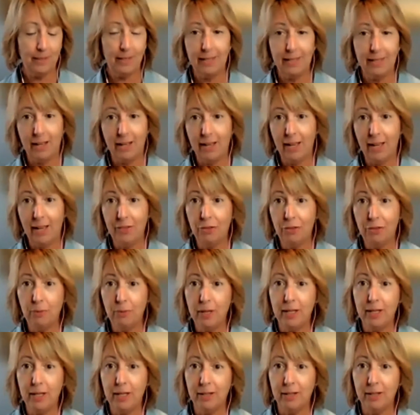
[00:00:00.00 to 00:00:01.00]
And I had 3
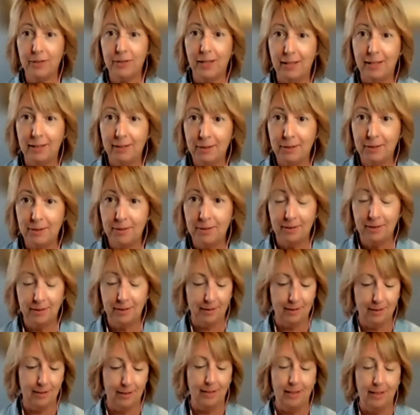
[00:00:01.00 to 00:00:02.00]
young sons
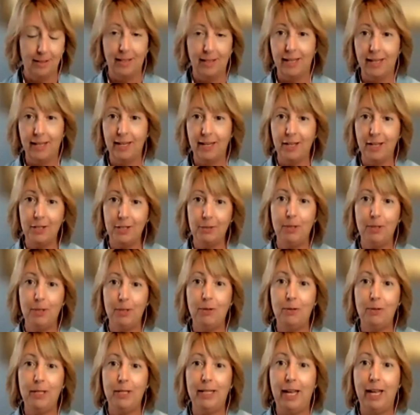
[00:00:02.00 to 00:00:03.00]
and a husband
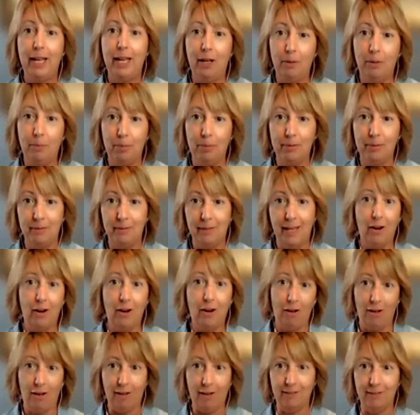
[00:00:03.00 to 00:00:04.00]
who didn't help at
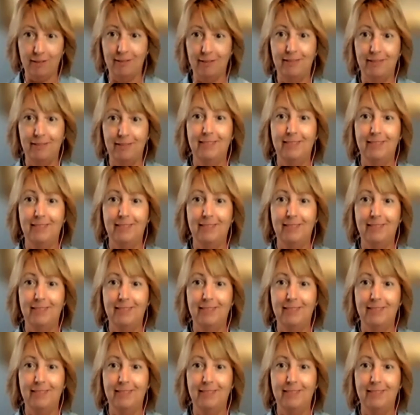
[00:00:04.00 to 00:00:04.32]
all.